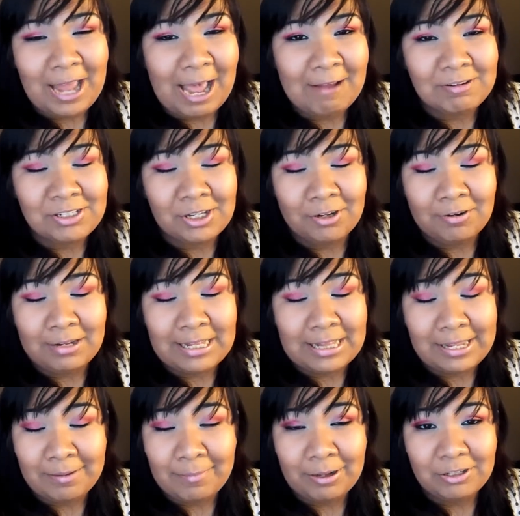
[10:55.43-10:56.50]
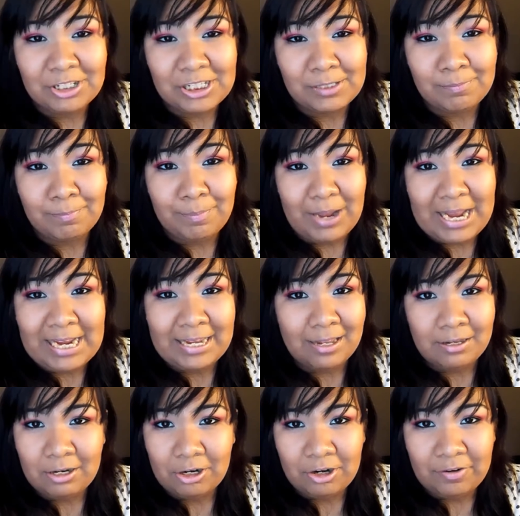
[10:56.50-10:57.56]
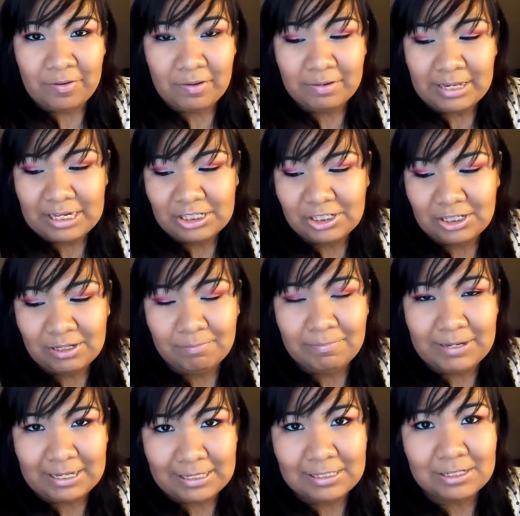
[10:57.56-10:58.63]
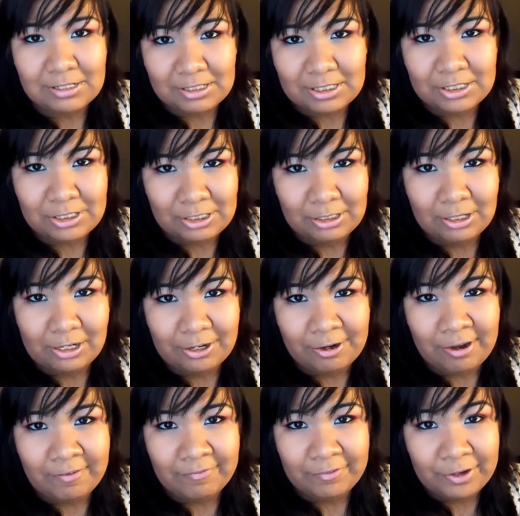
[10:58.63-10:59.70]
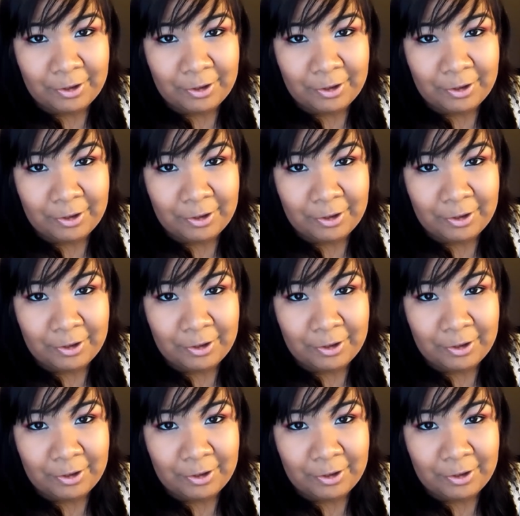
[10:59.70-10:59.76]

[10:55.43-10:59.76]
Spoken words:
I was totally thinking about just buying another foundation because there's a $2 off